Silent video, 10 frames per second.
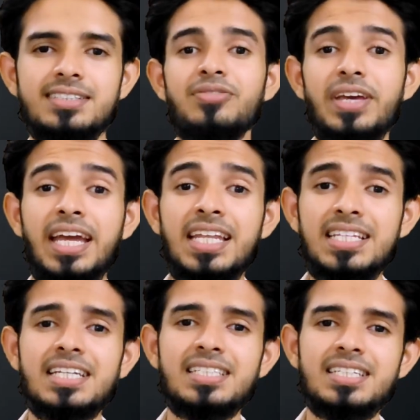If
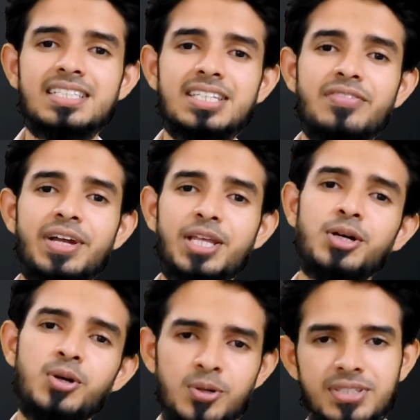any changes, the
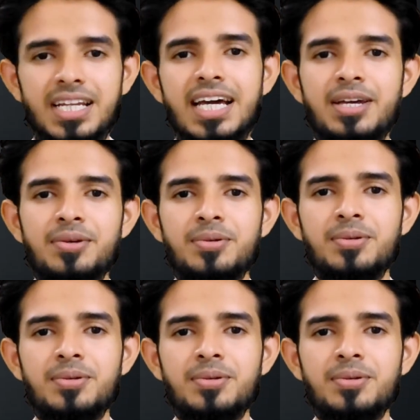video goes live.